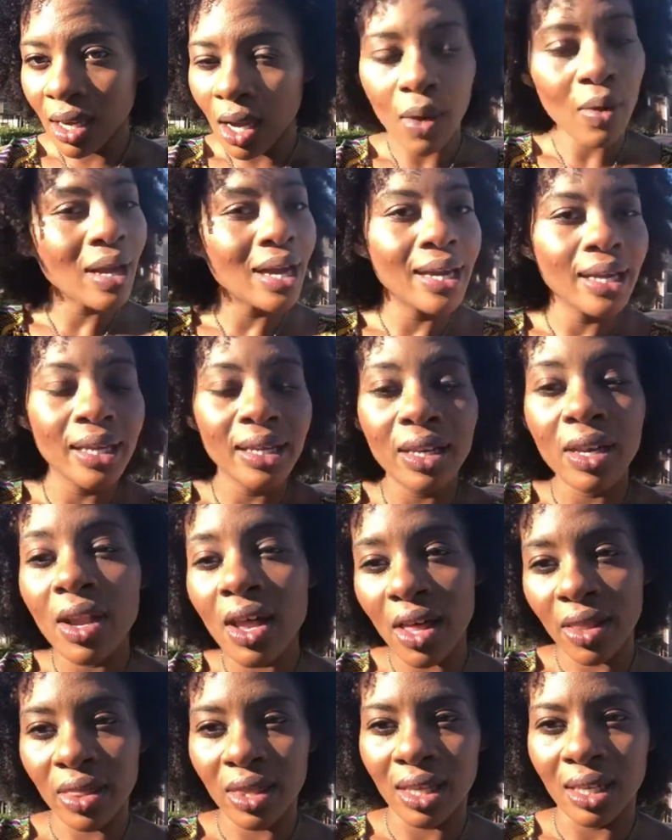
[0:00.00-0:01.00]
Okay?
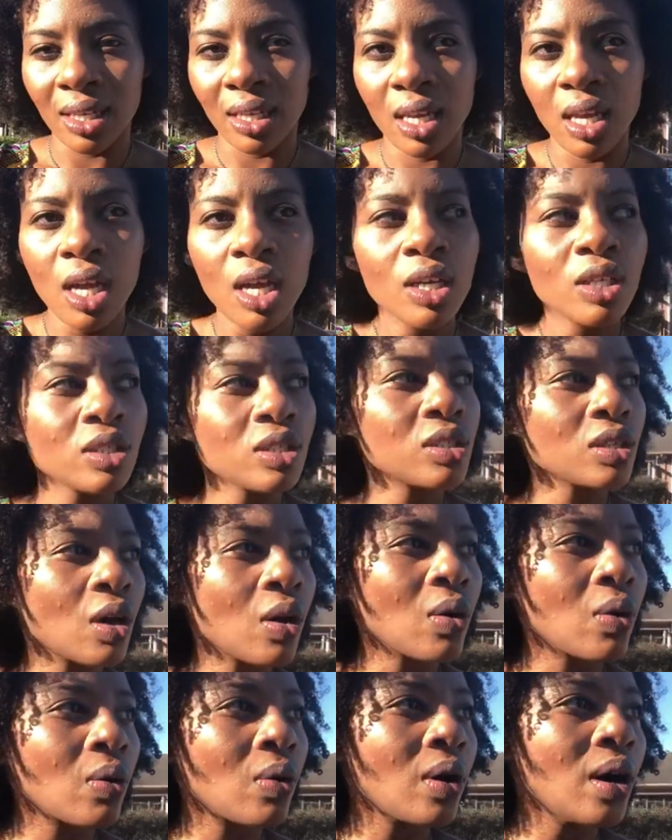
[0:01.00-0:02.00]
Nothing.
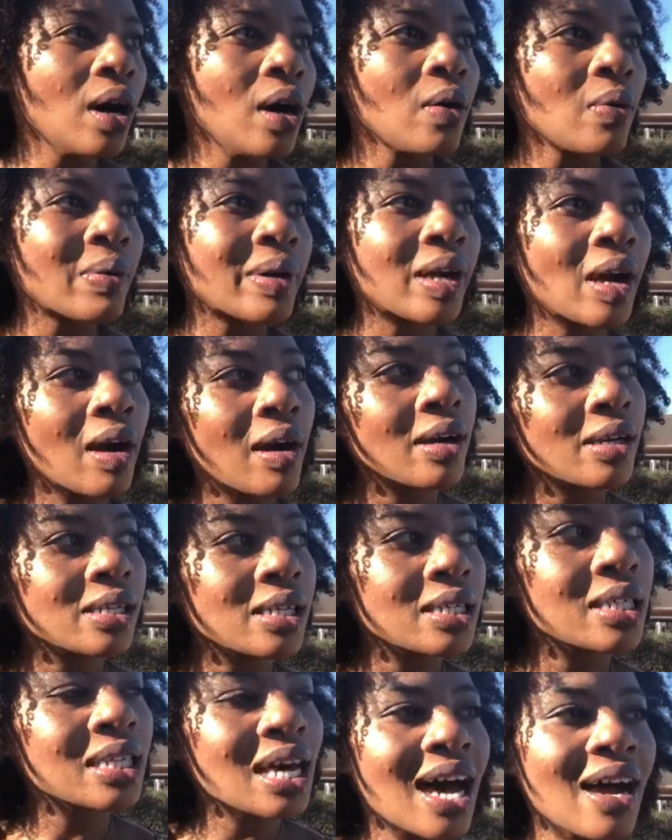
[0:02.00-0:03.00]
So,
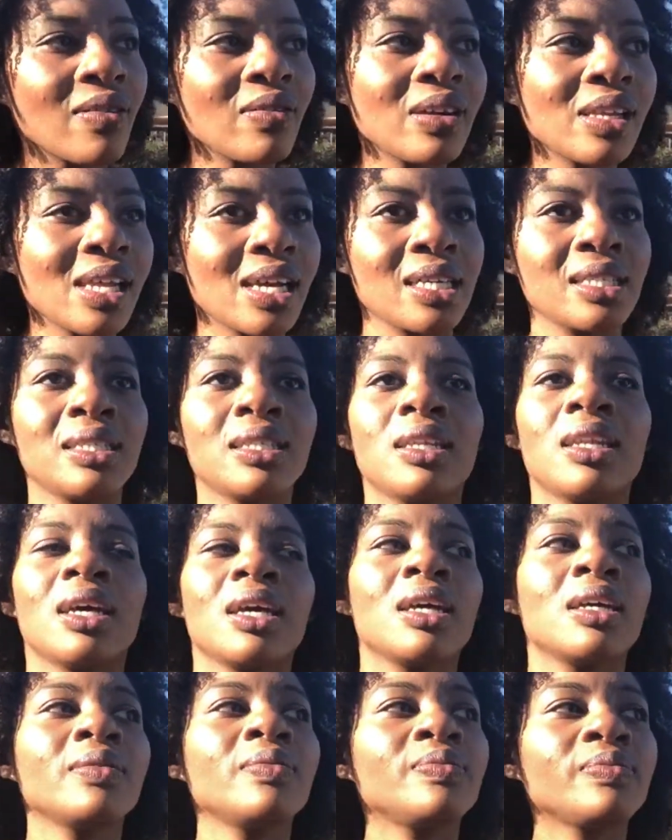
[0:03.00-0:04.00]
regardless, I realized
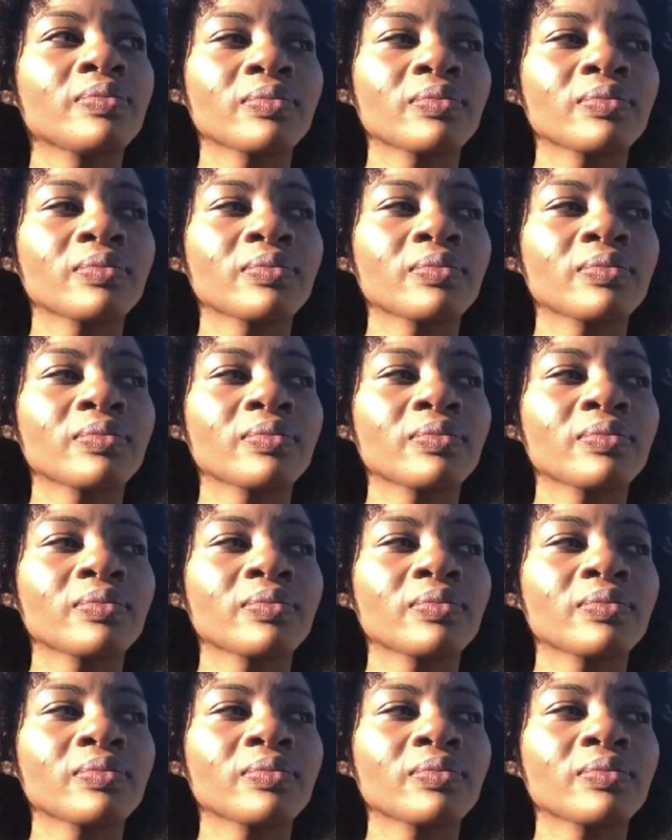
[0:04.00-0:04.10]
today